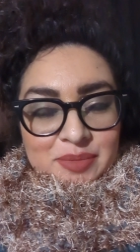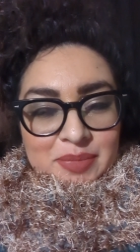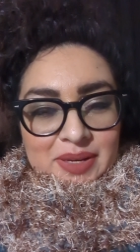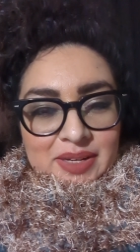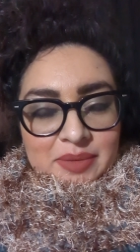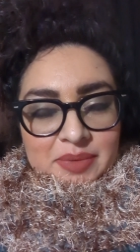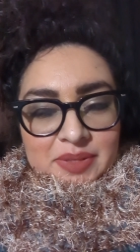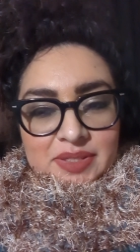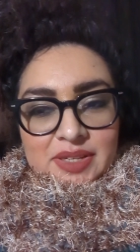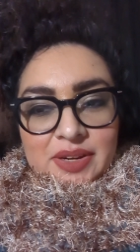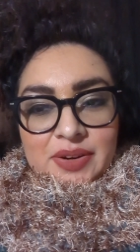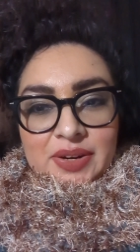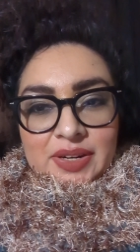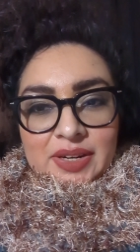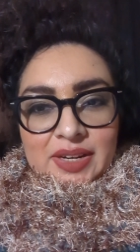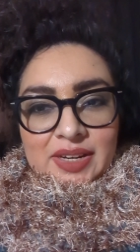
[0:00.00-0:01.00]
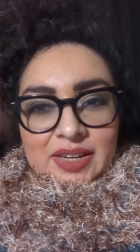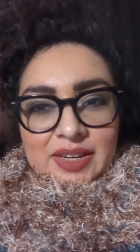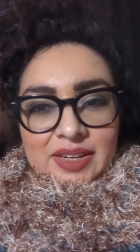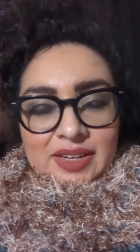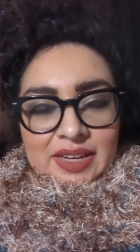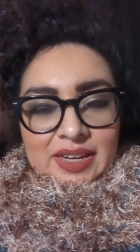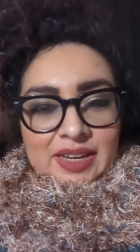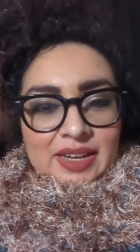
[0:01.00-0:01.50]
My name is Erika,
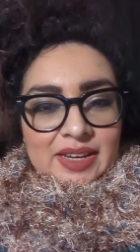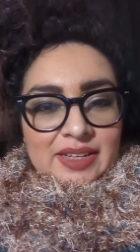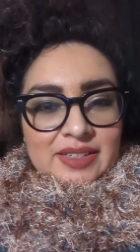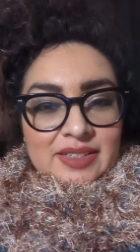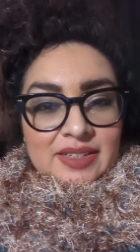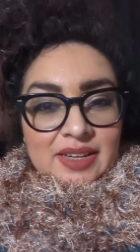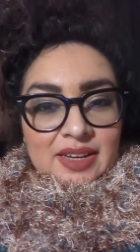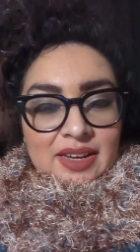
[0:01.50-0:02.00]
and